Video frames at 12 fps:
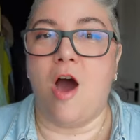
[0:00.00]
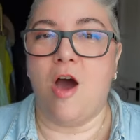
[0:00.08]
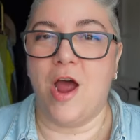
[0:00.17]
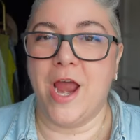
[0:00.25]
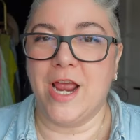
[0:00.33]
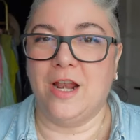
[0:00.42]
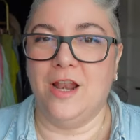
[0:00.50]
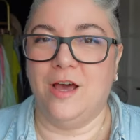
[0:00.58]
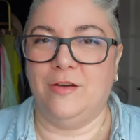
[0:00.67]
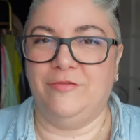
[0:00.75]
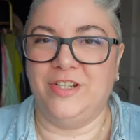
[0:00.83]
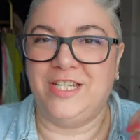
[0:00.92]
I
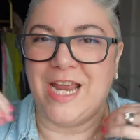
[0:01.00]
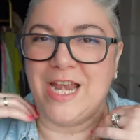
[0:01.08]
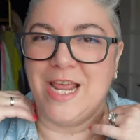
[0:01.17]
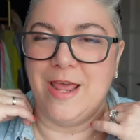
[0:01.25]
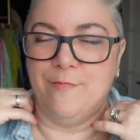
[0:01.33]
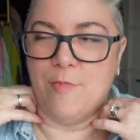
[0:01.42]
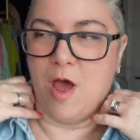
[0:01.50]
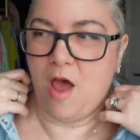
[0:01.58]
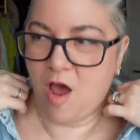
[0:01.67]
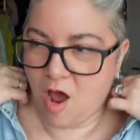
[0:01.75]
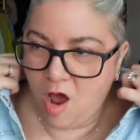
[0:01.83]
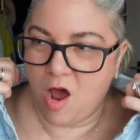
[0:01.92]
love denim.
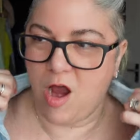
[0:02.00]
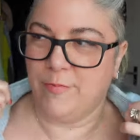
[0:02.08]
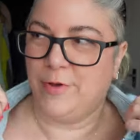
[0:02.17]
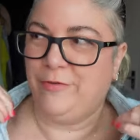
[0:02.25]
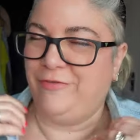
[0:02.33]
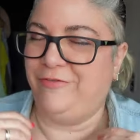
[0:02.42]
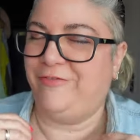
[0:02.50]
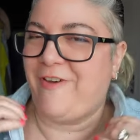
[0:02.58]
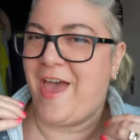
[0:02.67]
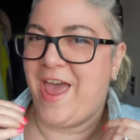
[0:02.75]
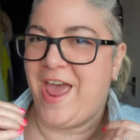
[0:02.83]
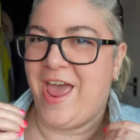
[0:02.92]
I'm a
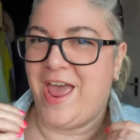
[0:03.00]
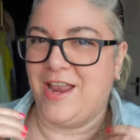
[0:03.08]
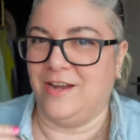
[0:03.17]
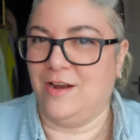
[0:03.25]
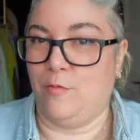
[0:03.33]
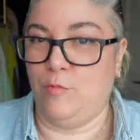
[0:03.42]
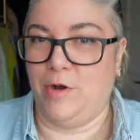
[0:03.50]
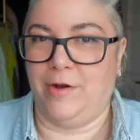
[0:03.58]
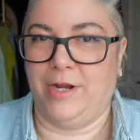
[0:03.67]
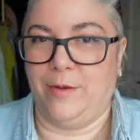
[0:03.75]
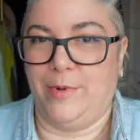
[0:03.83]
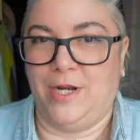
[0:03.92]
fan. I'm
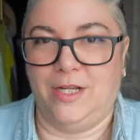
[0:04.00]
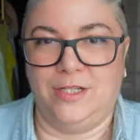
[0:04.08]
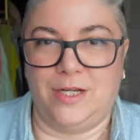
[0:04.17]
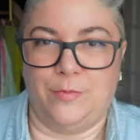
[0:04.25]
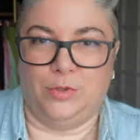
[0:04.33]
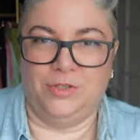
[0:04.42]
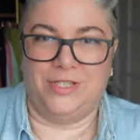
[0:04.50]
wearing a bit of double